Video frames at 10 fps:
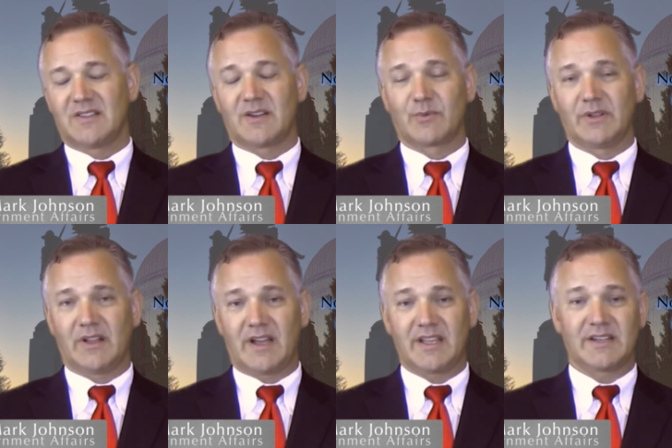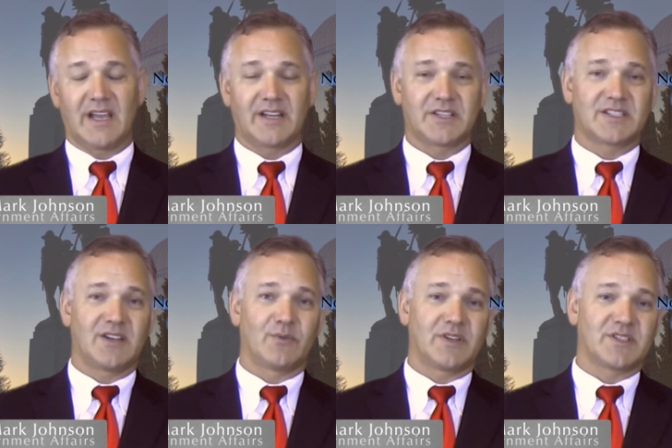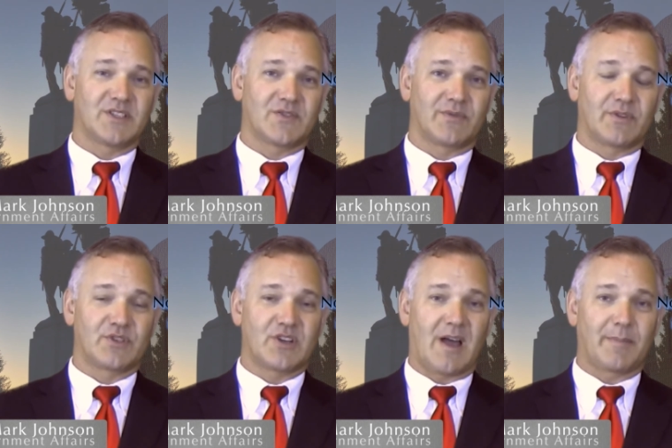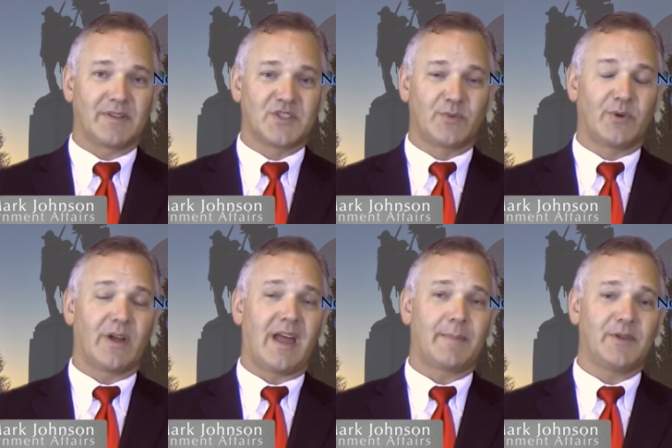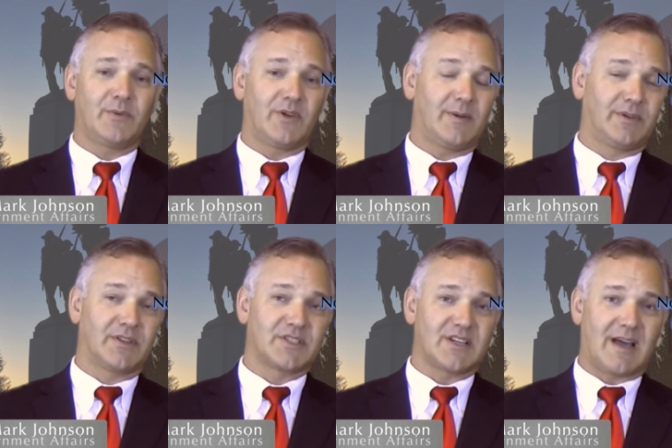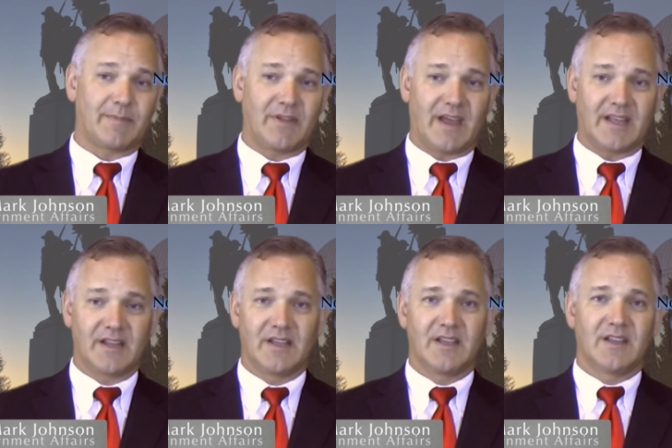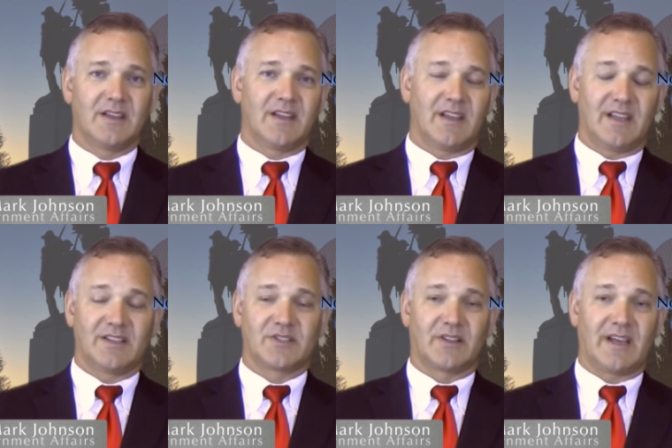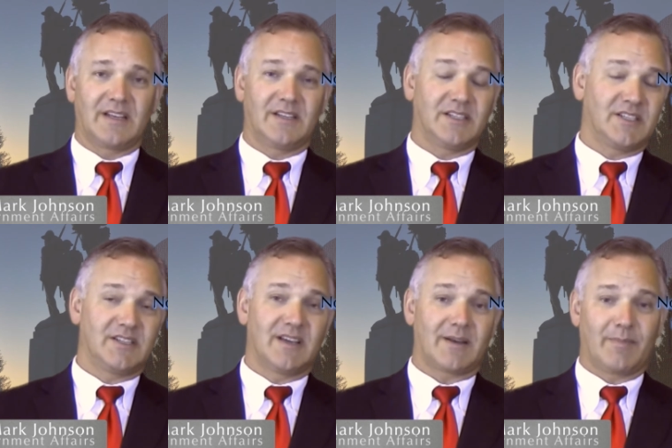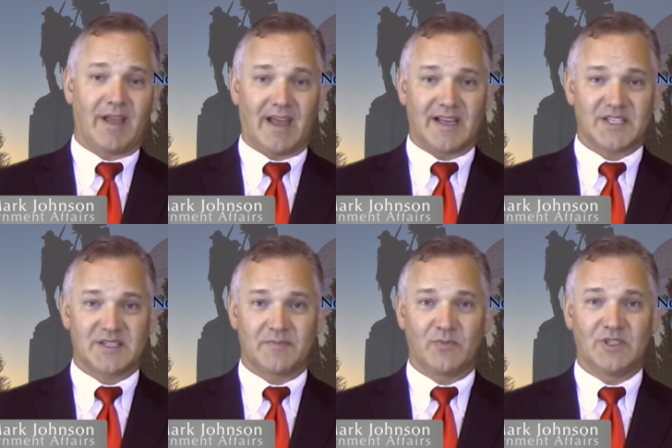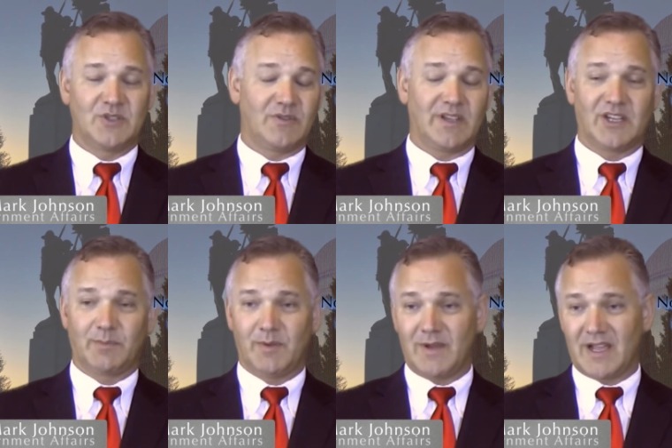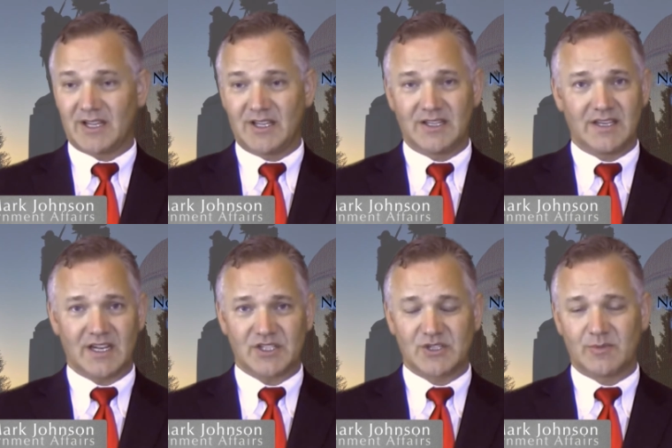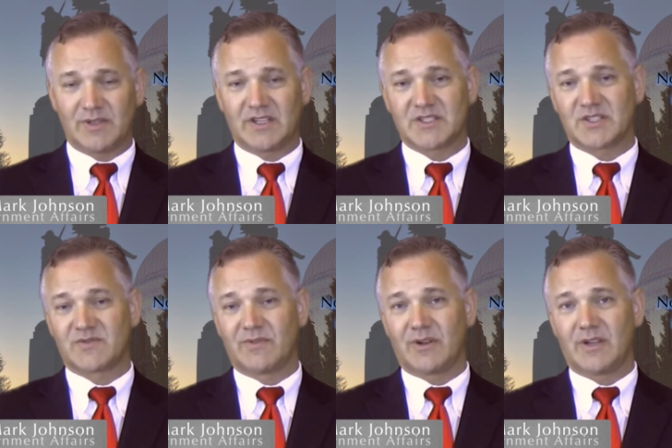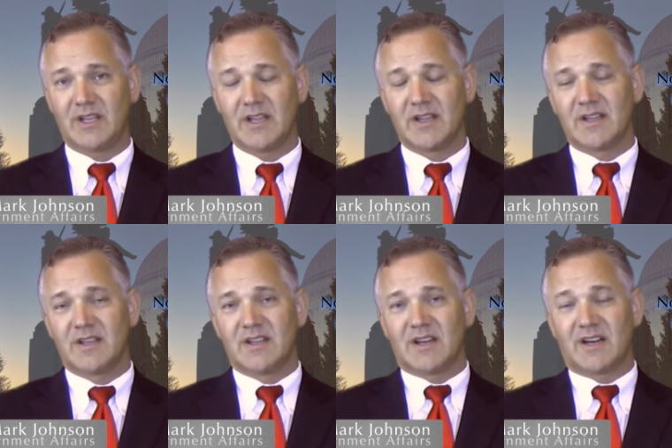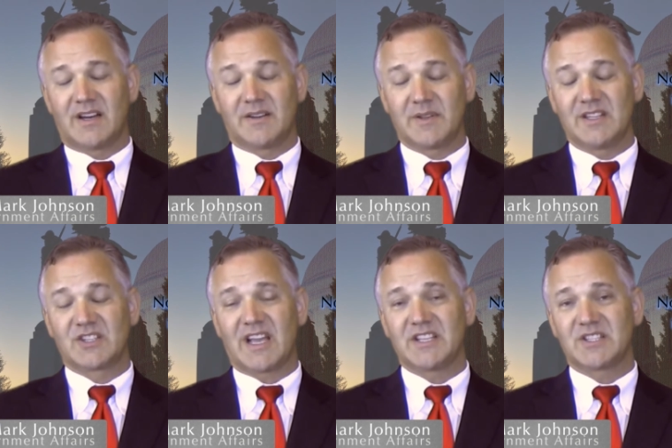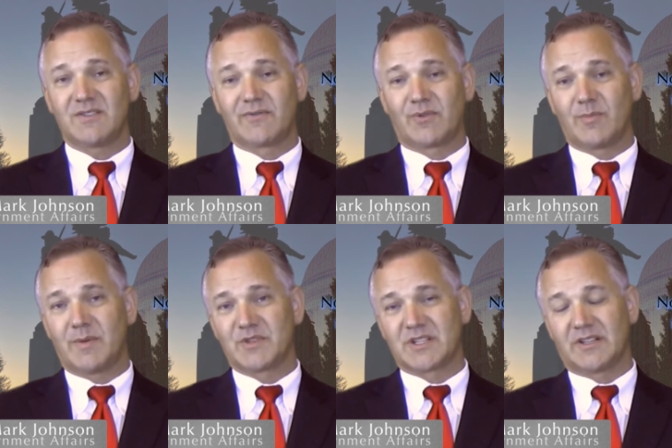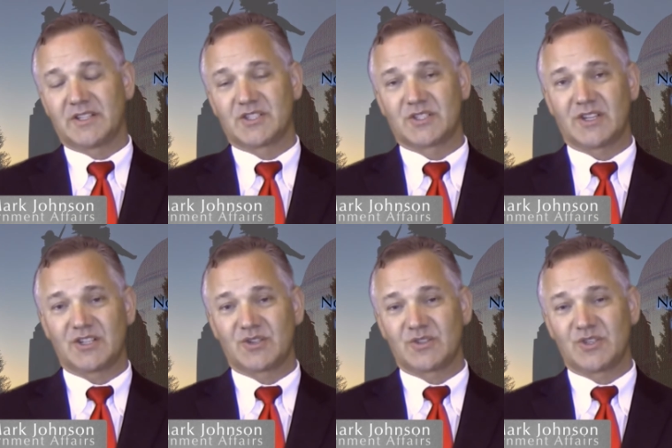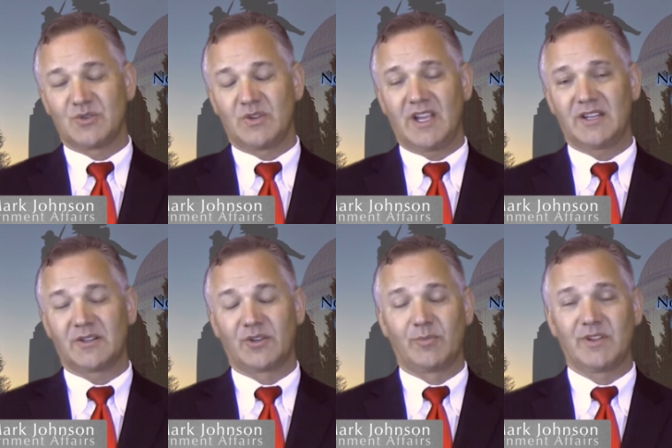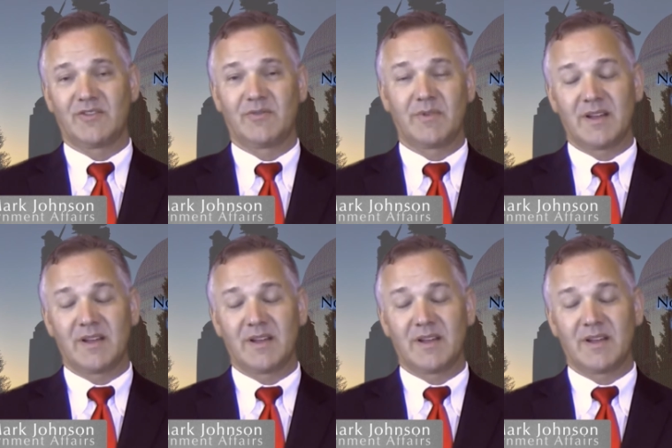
that rely on out-of-state residents for their shopping. So we were happy we were able to stop that and delighted it did not pass. We do think it'll be back again next year because it's very uh, enticing for members of the legislature to gain a little bit of